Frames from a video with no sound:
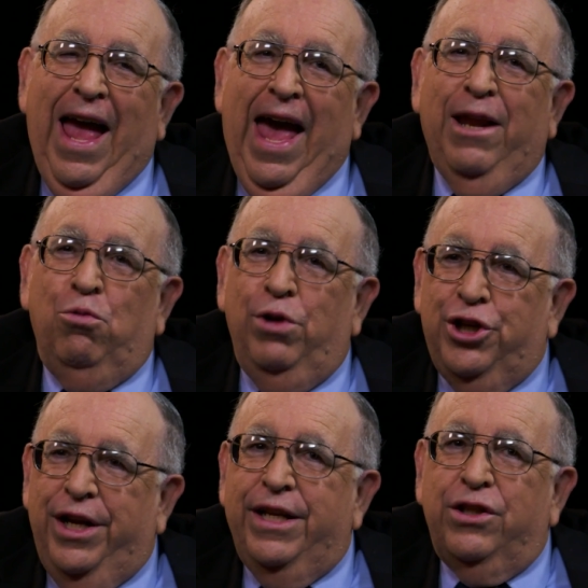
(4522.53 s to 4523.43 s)
and in
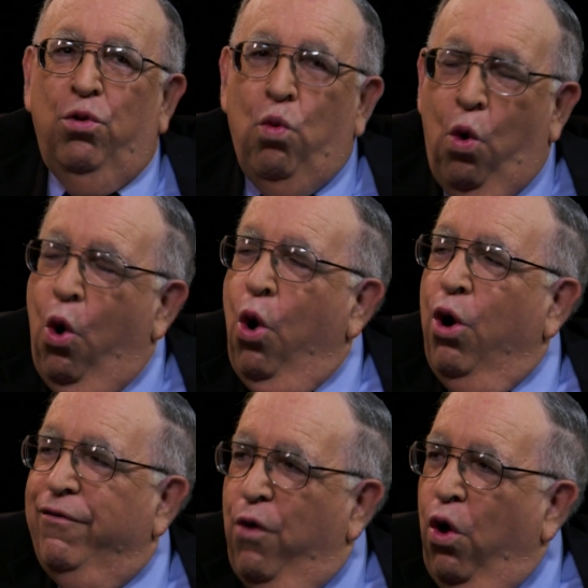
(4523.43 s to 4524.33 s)
which it is a
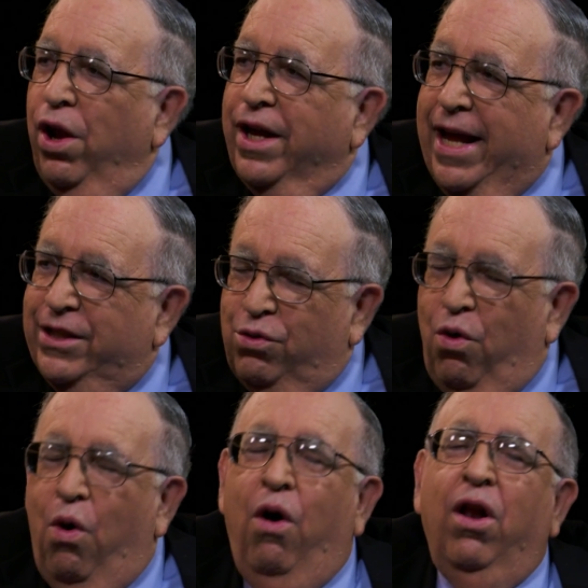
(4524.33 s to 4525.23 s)
war of all against
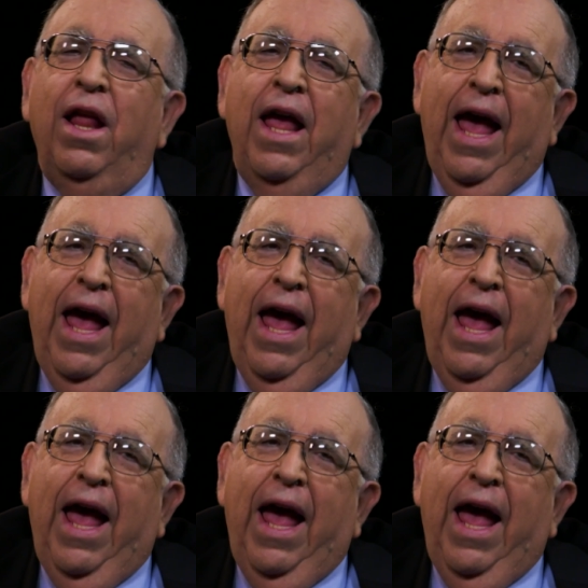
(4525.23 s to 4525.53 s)
all,